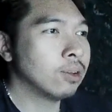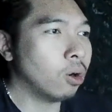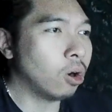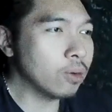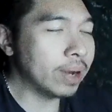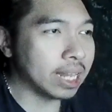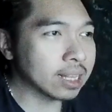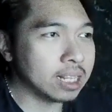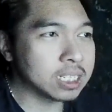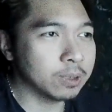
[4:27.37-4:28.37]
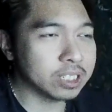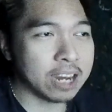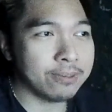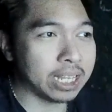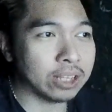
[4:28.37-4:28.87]
or we can transpose
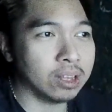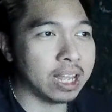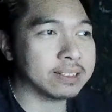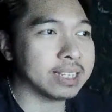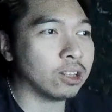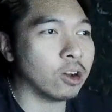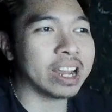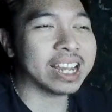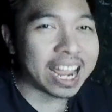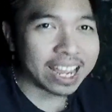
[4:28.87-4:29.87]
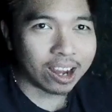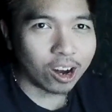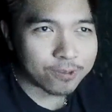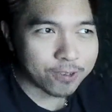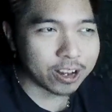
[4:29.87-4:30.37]
everything to the left side,
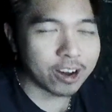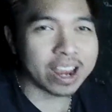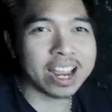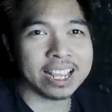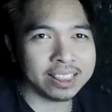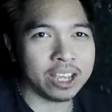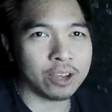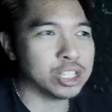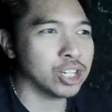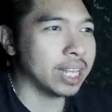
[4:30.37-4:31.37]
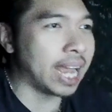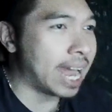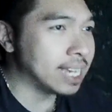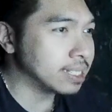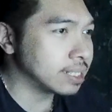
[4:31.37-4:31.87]
or further rewrite the equation
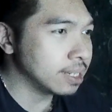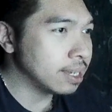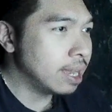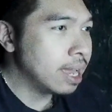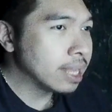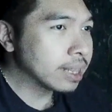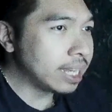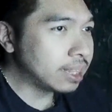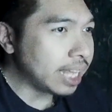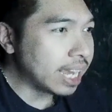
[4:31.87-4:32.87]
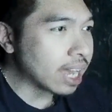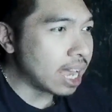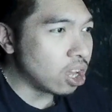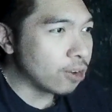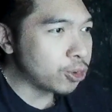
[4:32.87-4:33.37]
as the
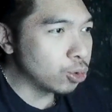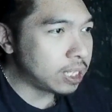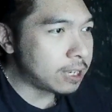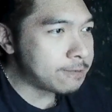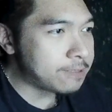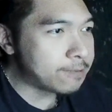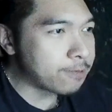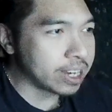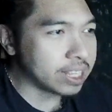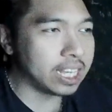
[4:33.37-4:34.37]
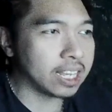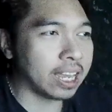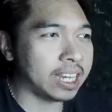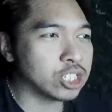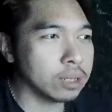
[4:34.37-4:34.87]
integral of u dv for
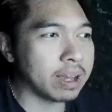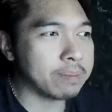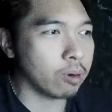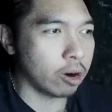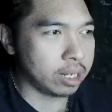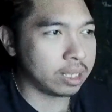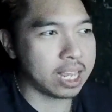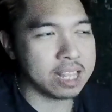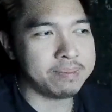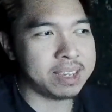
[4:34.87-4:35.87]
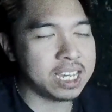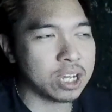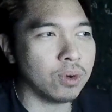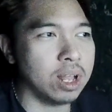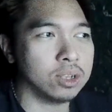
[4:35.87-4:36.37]
integration by part can be
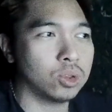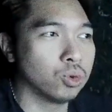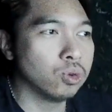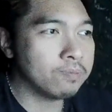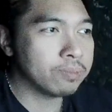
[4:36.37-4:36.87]
equal to